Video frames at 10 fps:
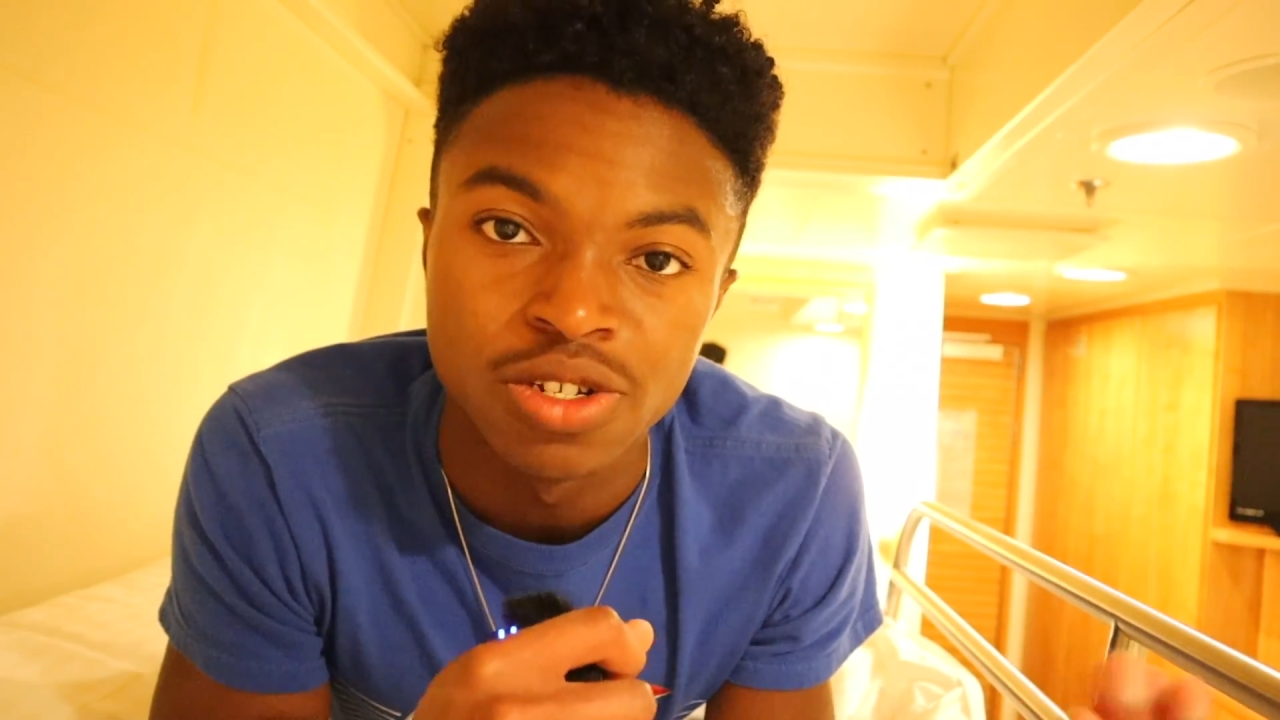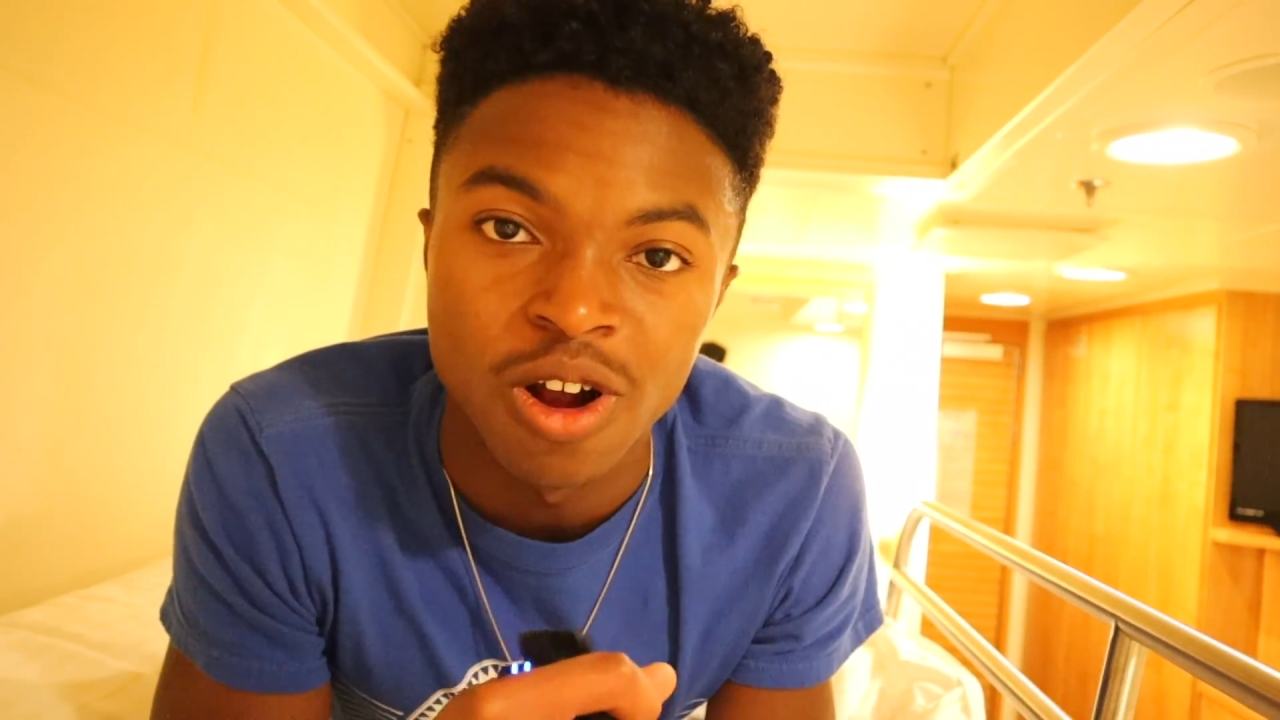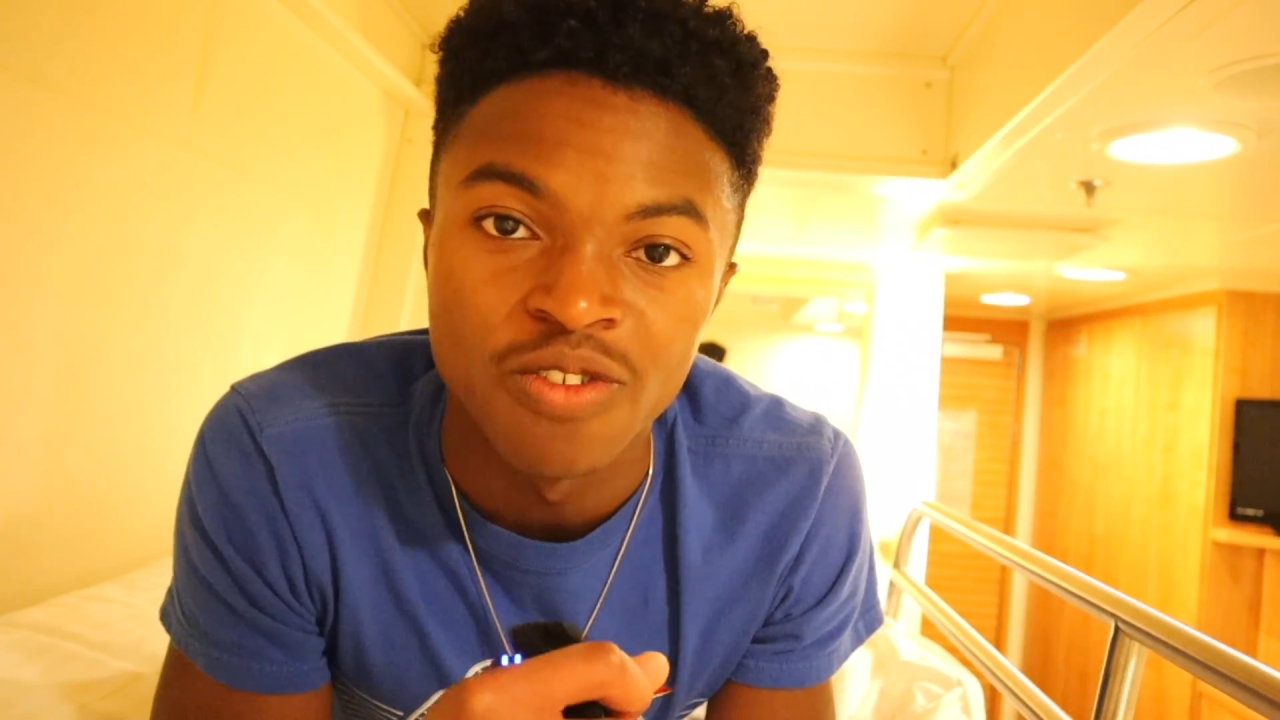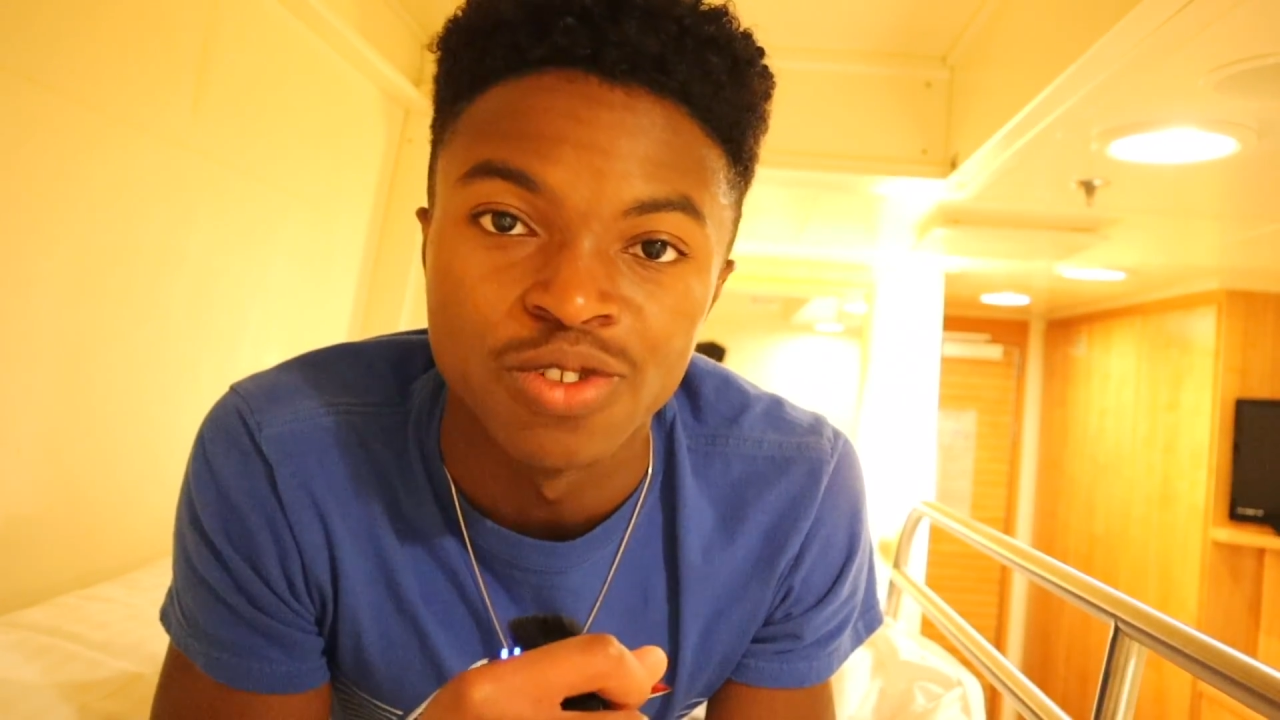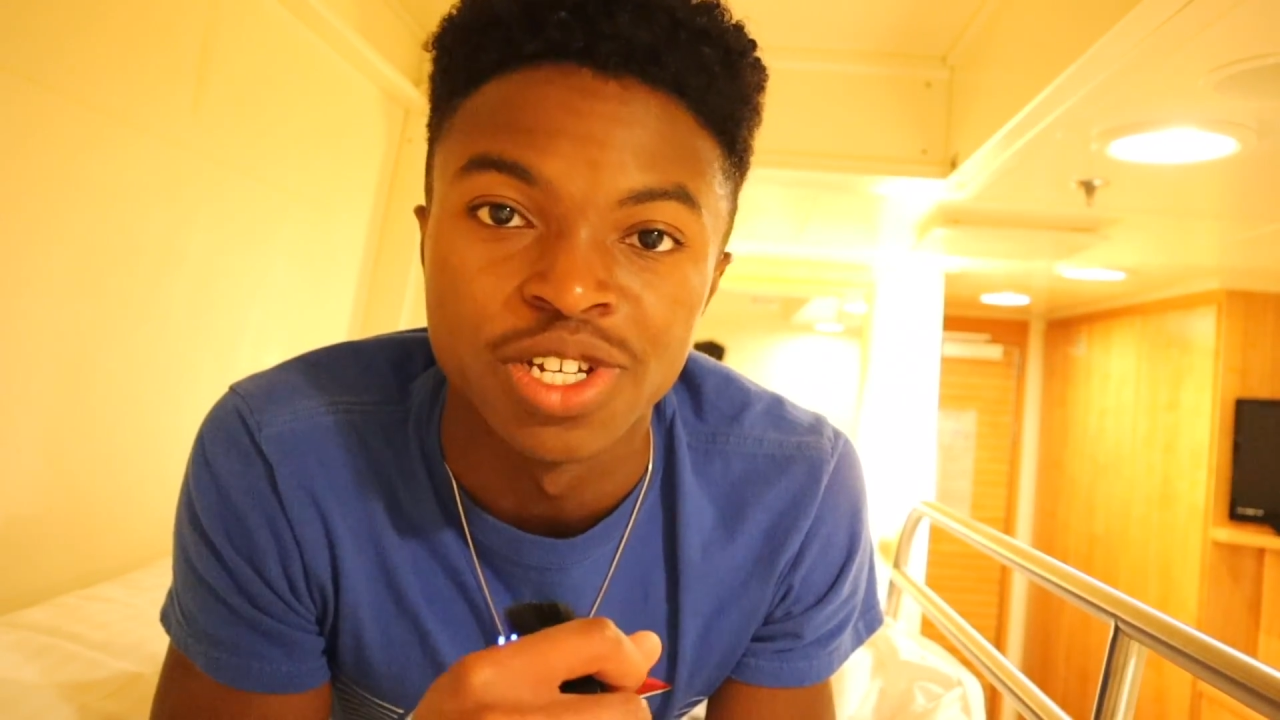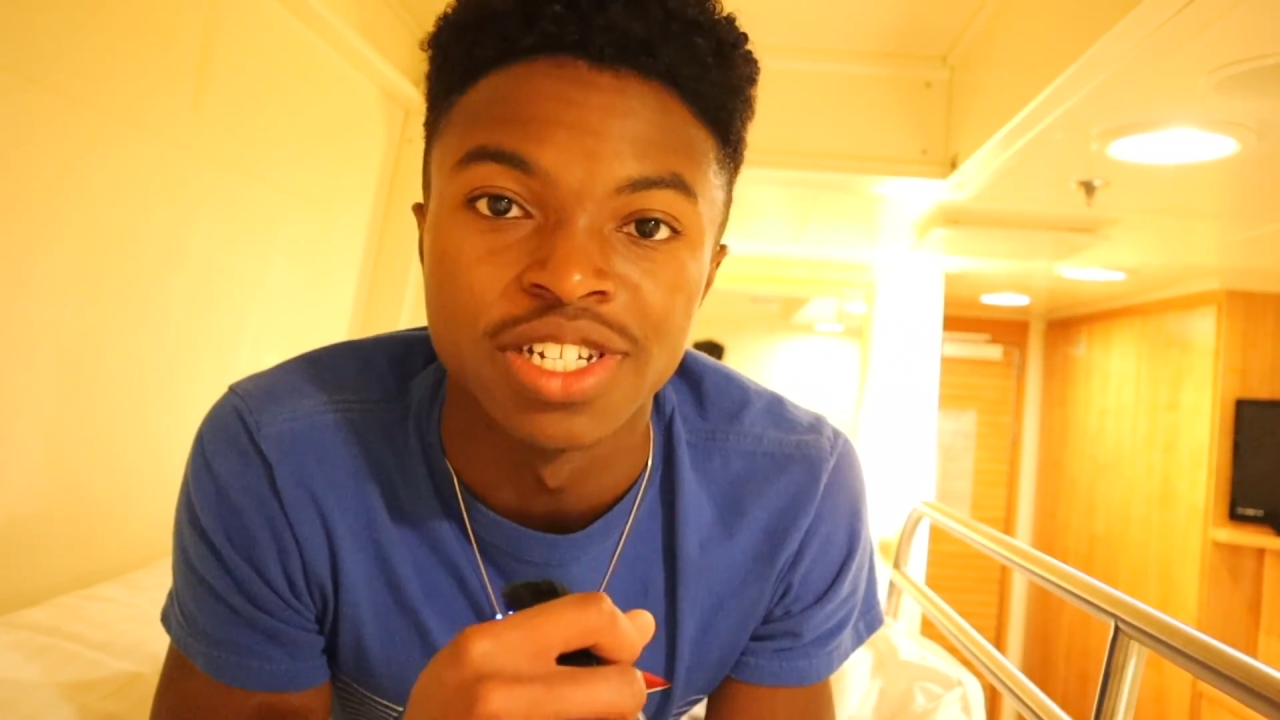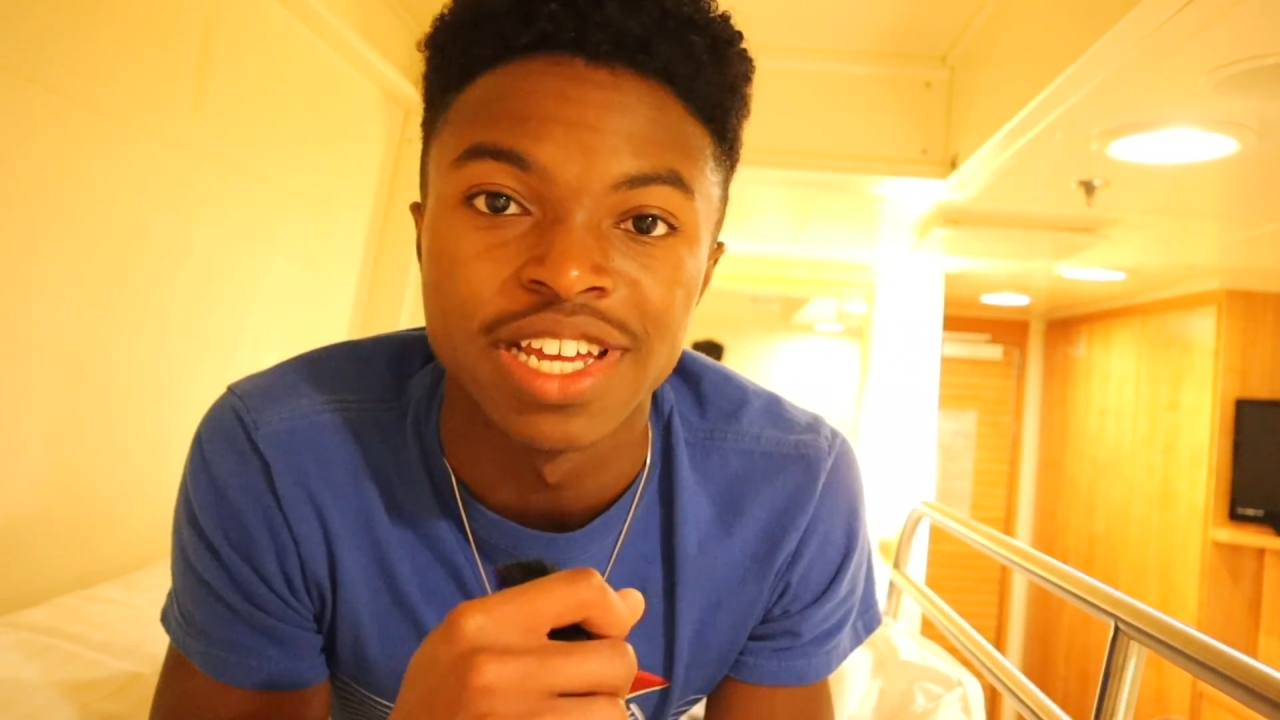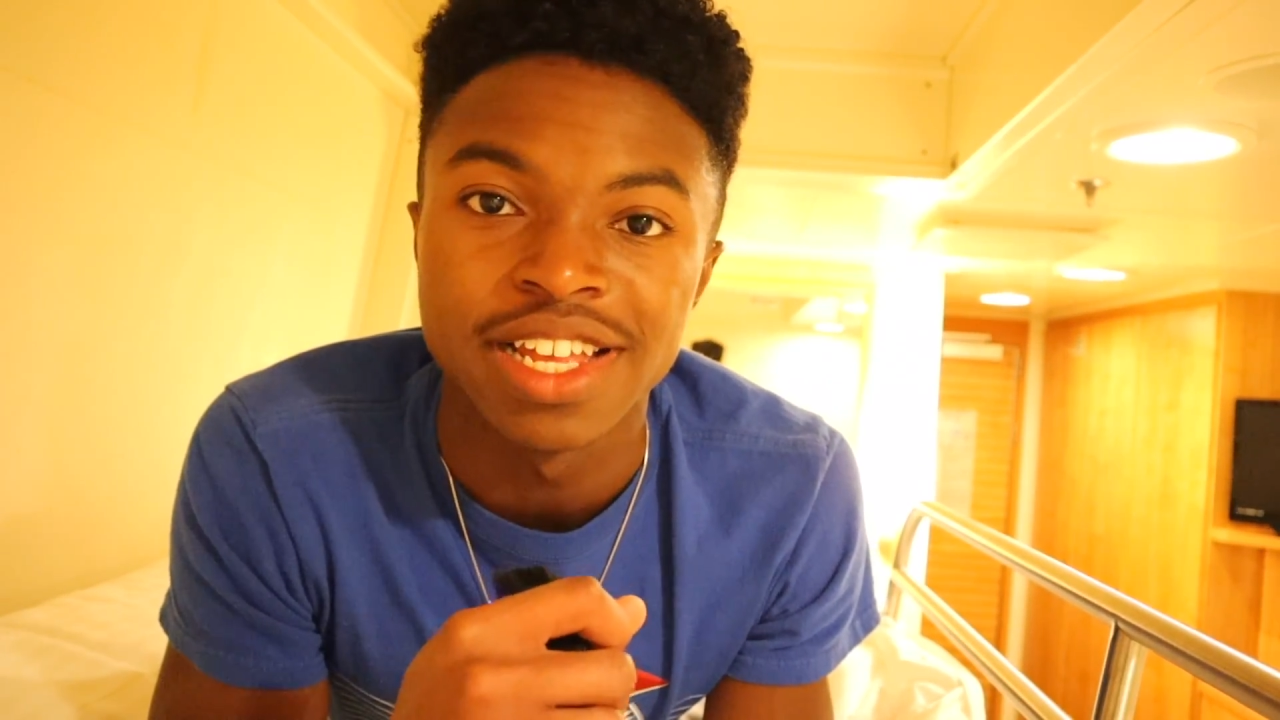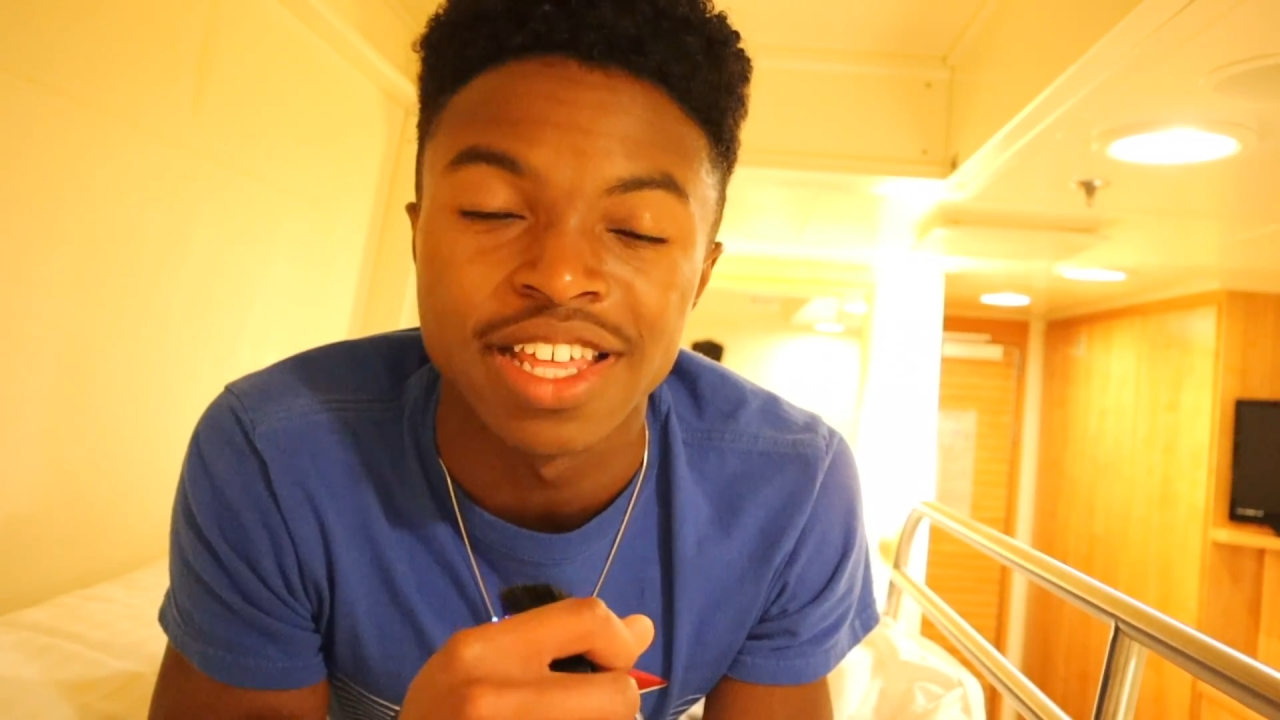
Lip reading: Carnival didn't take